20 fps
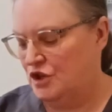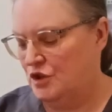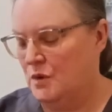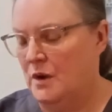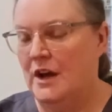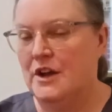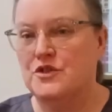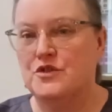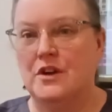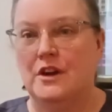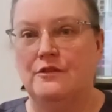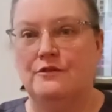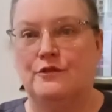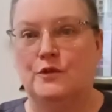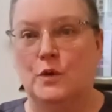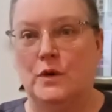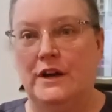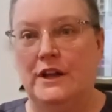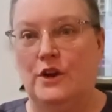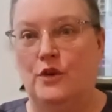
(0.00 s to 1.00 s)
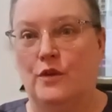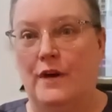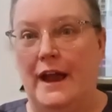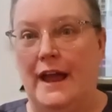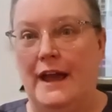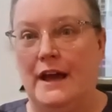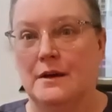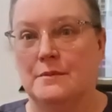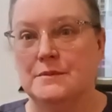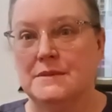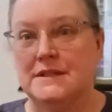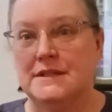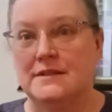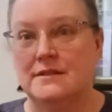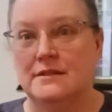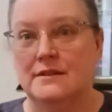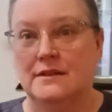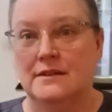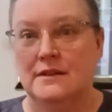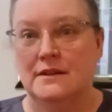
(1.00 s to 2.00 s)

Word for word: 240 grams